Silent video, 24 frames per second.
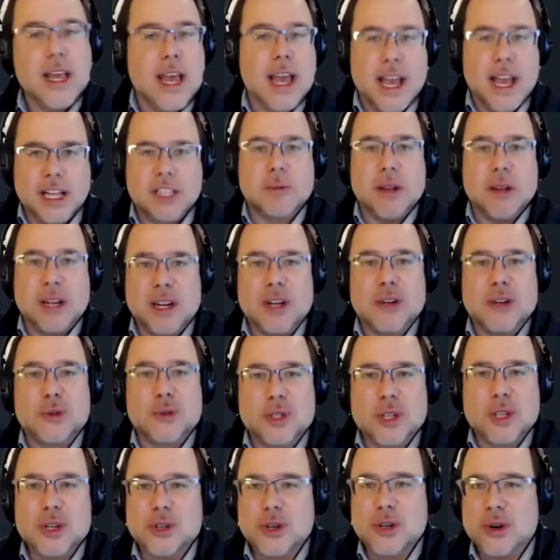it's been an
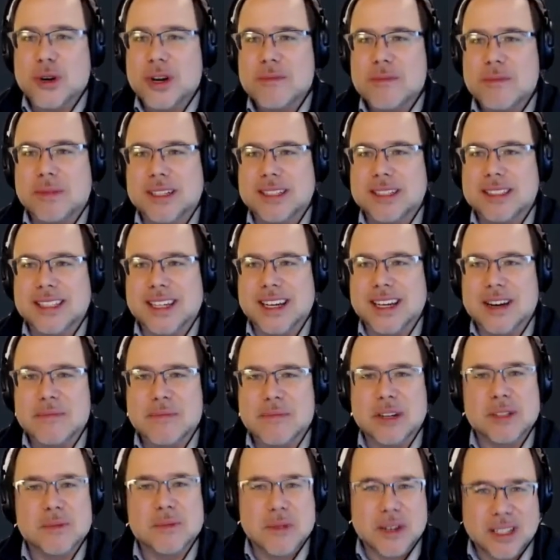interesting journey, but
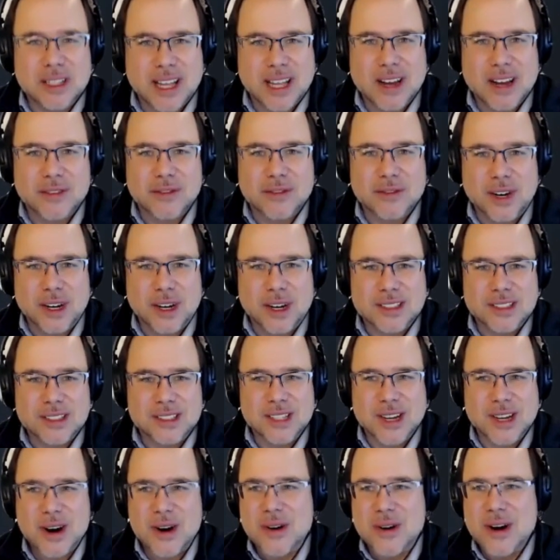it's been a lot of fun.
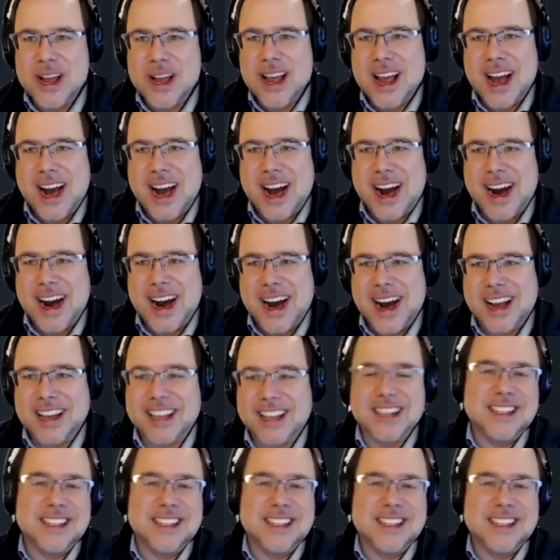So I can